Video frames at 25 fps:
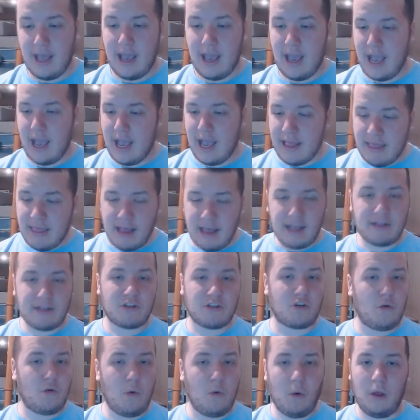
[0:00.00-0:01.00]
And
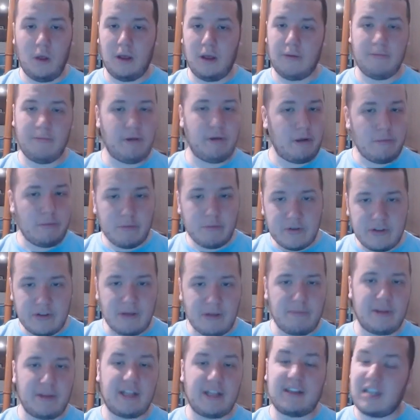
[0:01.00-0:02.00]
that's cool. That's
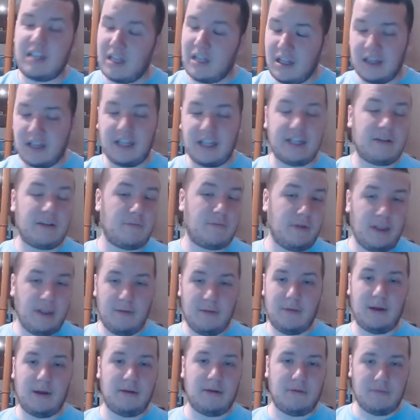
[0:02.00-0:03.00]
another thing that really
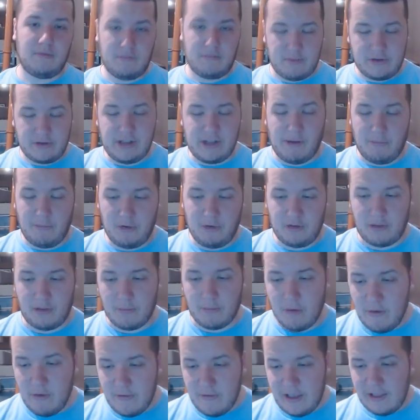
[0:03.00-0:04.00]
well resembles the
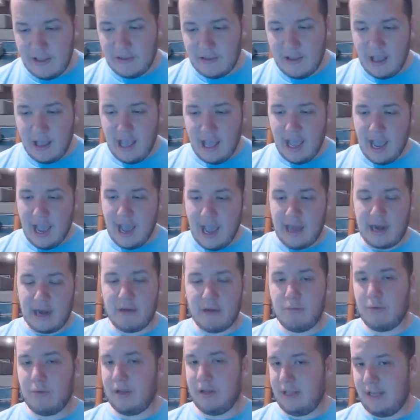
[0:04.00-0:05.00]
movies, and I
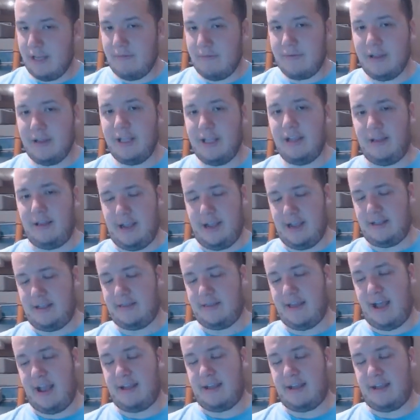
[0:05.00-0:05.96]
really, really like that.